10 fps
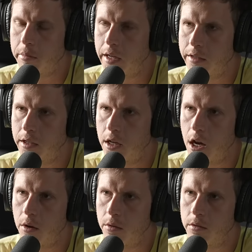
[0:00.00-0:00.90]
place to
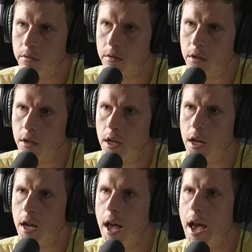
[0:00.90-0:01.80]
go.
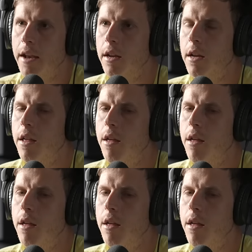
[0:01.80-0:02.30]
Yes. And